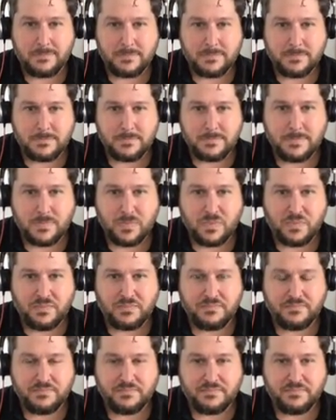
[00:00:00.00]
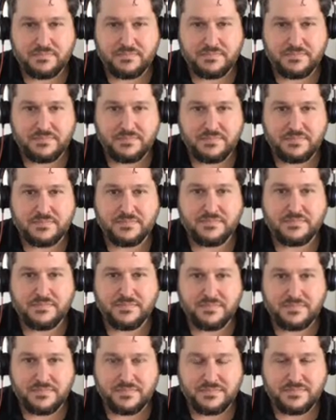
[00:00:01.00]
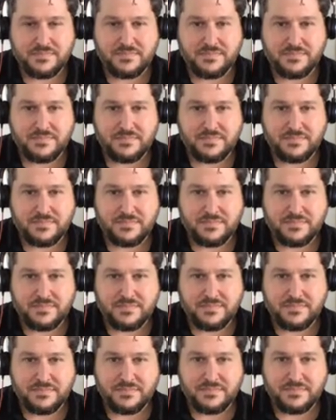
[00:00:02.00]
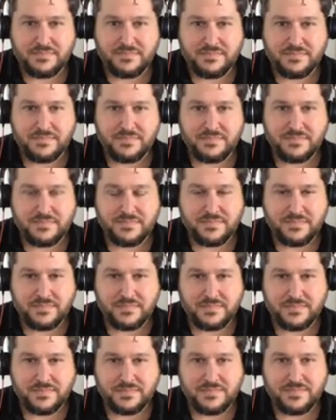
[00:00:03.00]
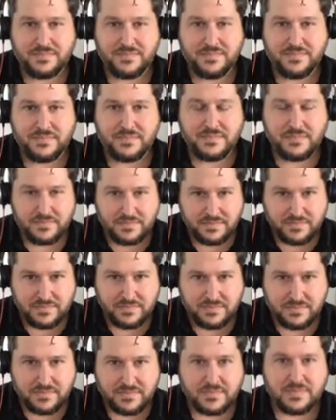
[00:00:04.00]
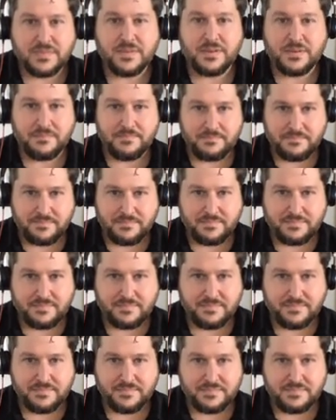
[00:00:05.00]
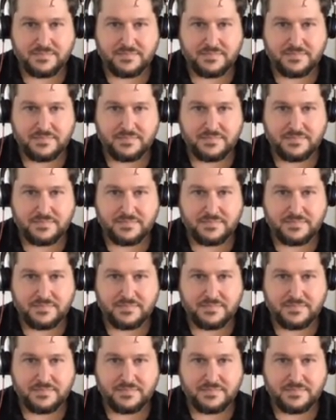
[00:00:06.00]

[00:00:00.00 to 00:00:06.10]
This person isn't speaking.